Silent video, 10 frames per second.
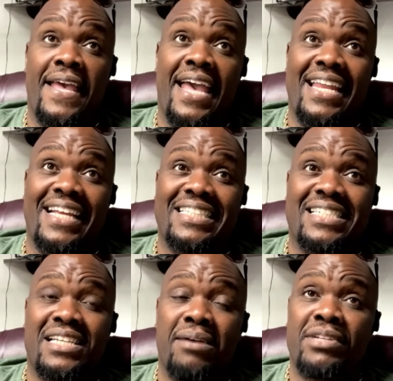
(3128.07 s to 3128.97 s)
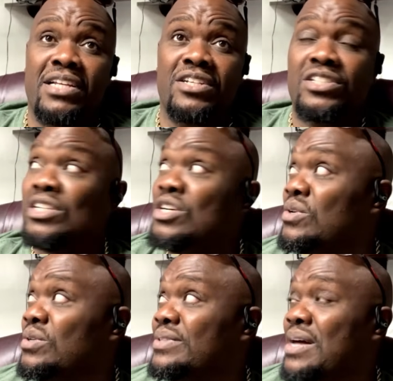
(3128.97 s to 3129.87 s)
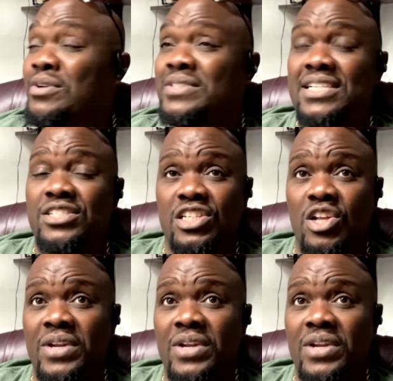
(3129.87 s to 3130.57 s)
And some dealers are low, I won't say slow,